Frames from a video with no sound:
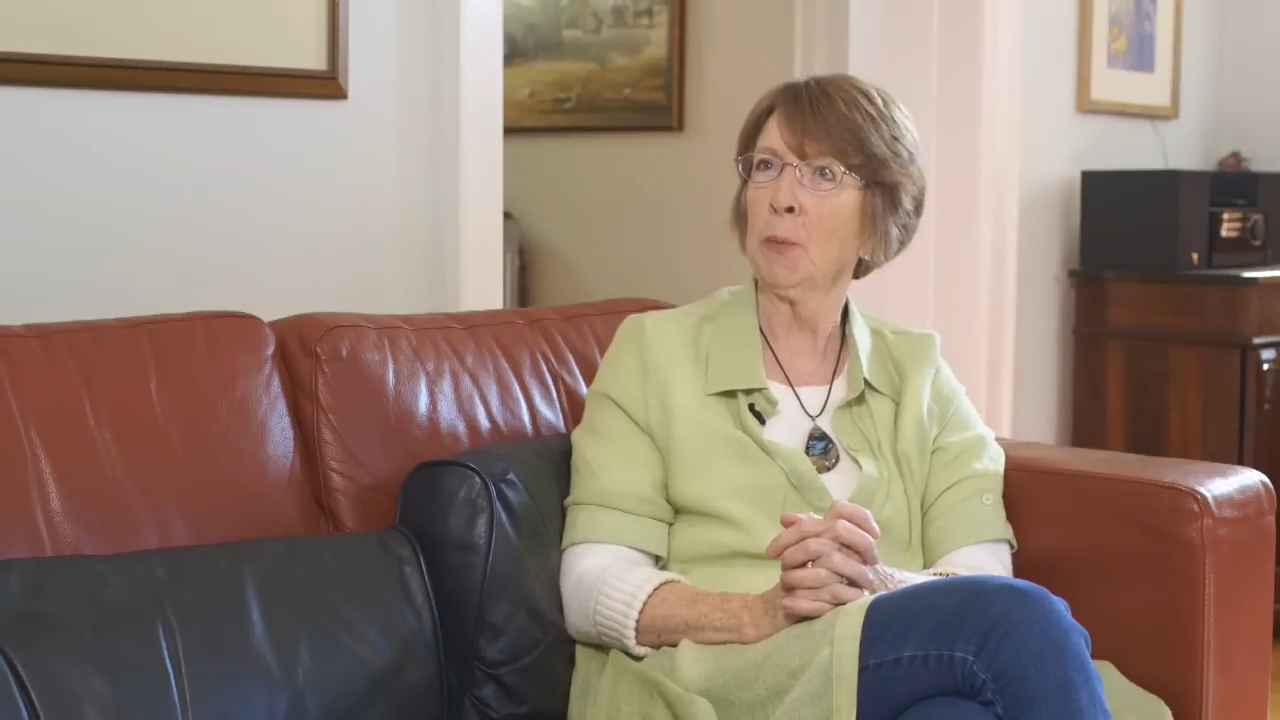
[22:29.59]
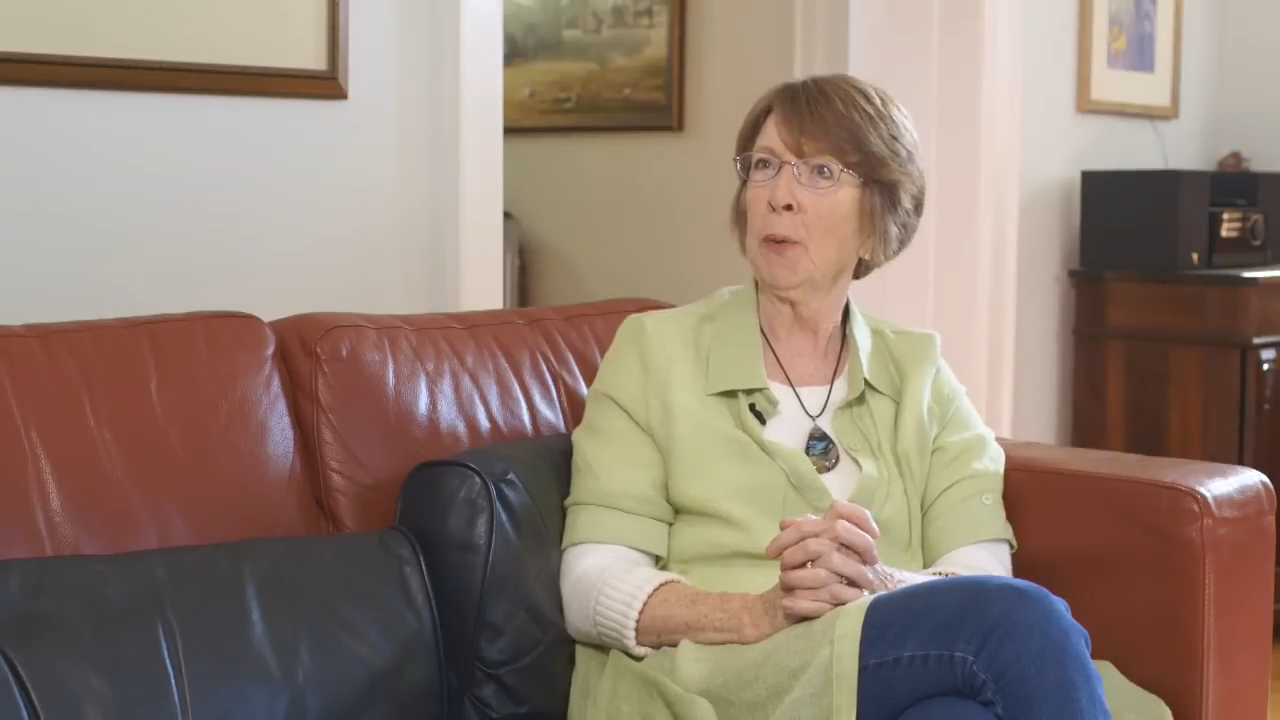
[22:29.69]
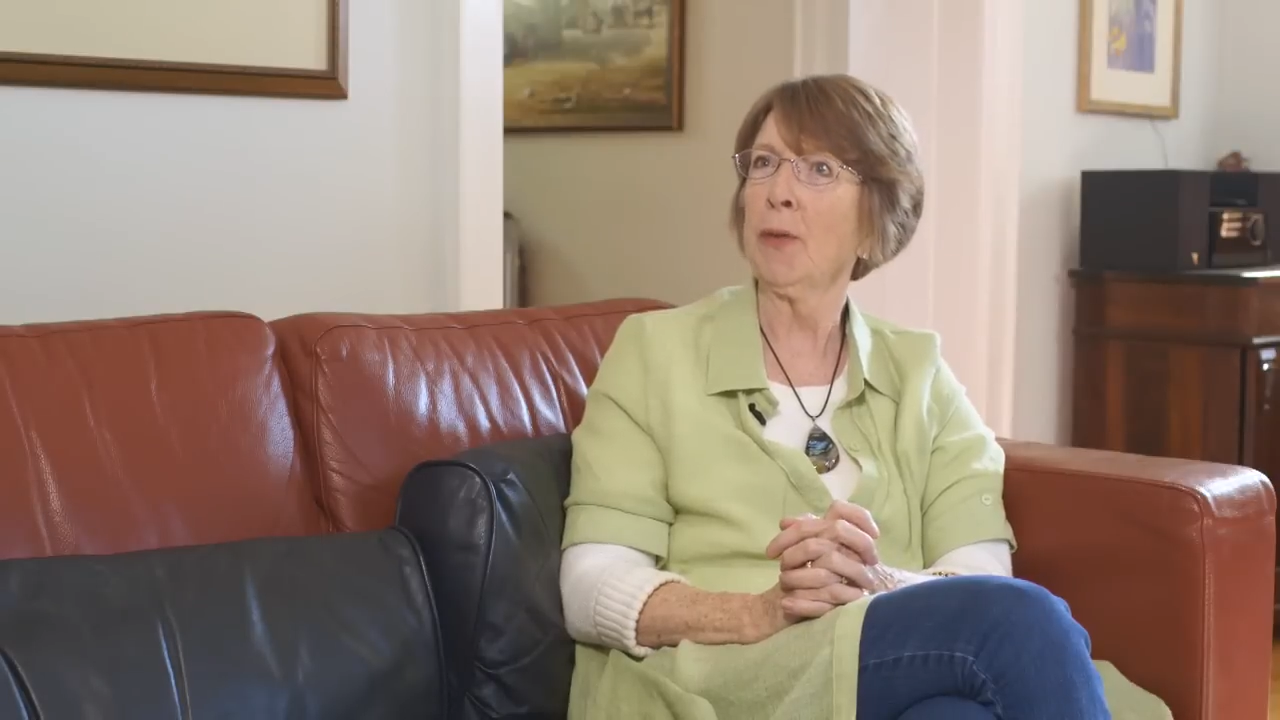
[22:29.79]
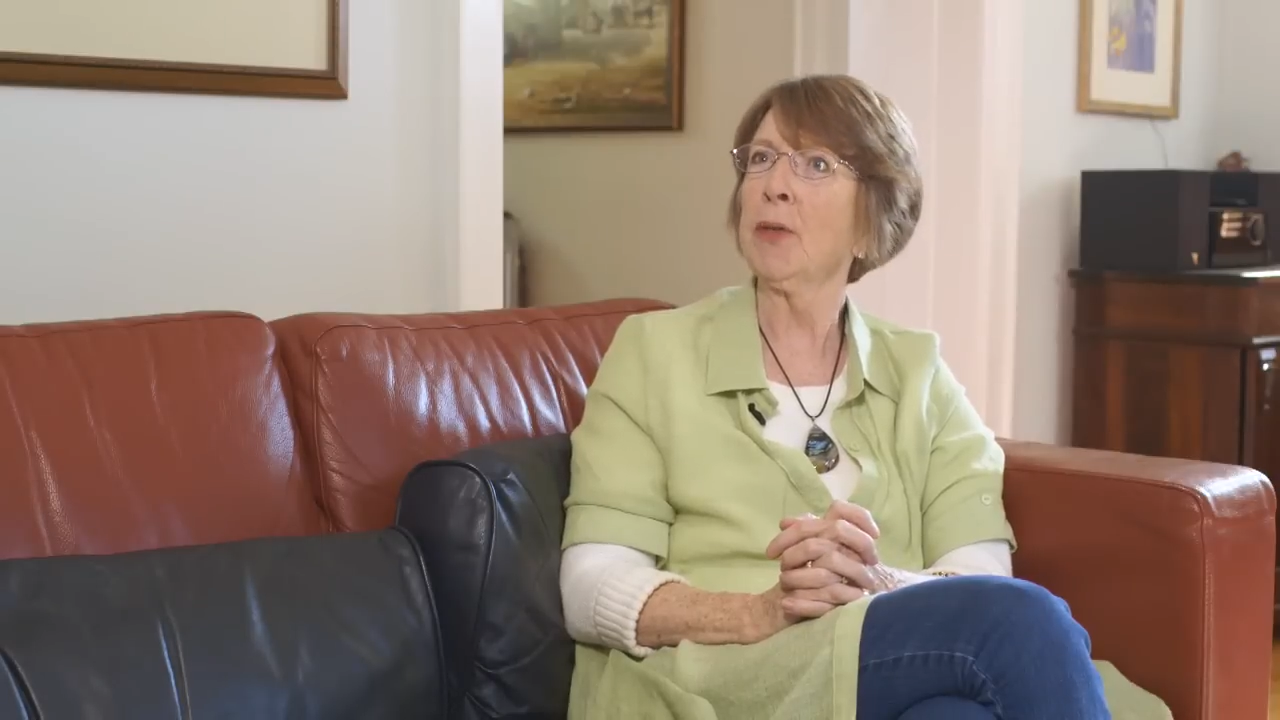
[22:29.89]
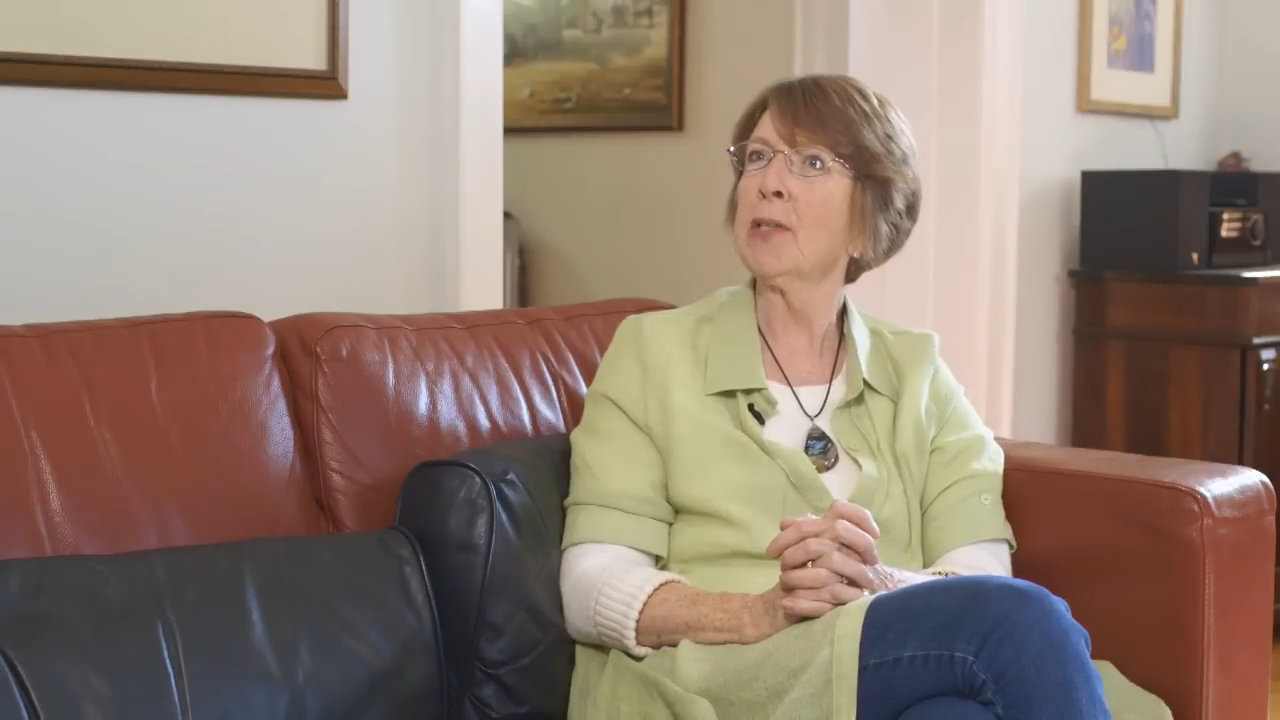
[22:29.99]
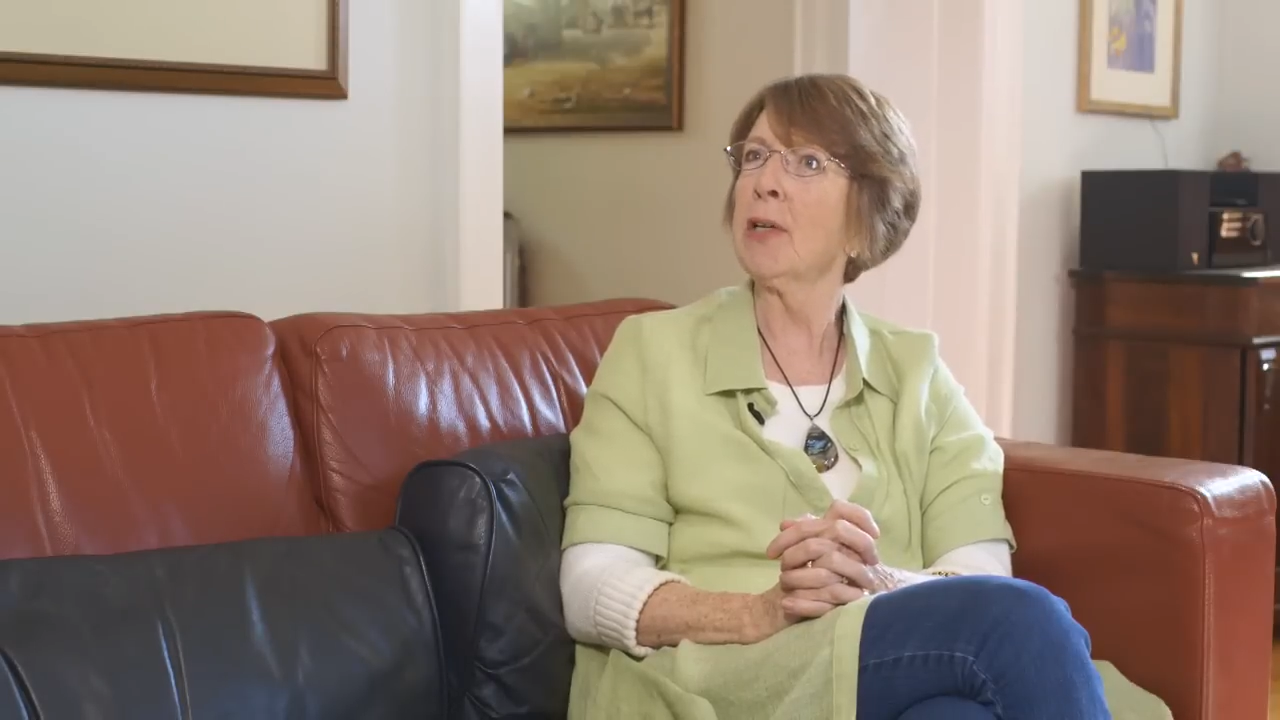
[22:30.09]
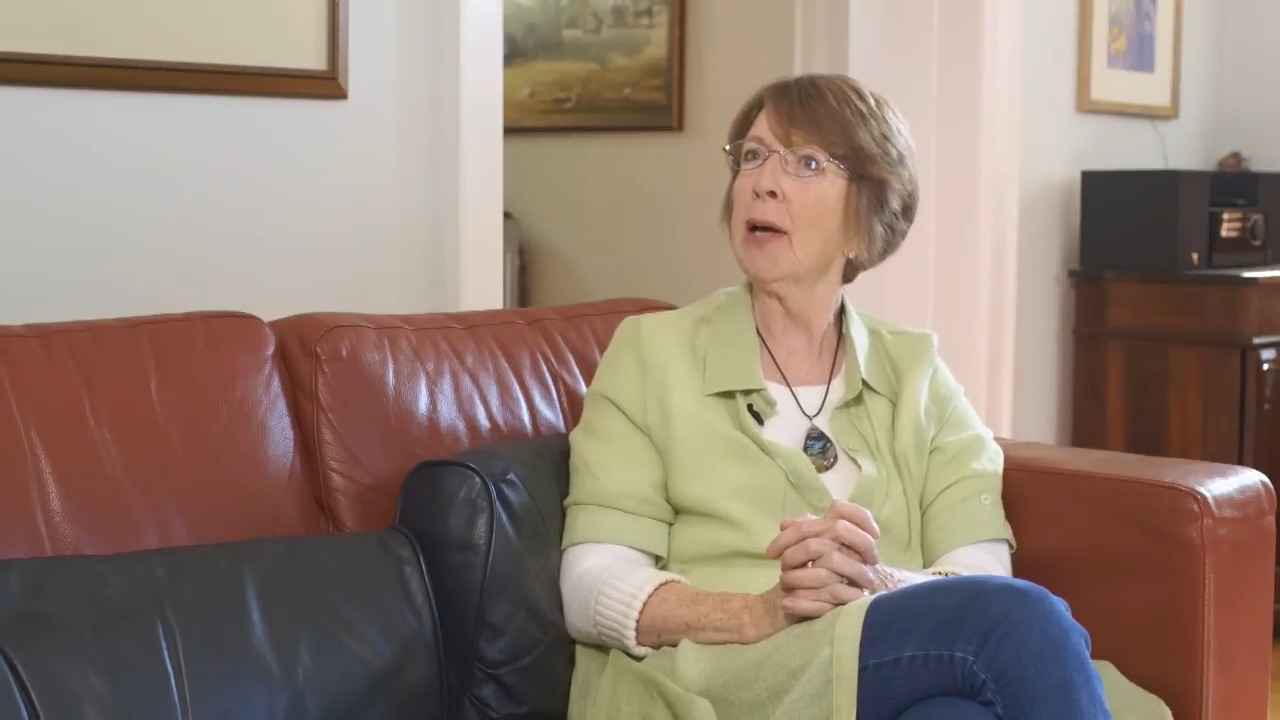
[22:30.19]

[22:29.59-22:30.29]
whether it's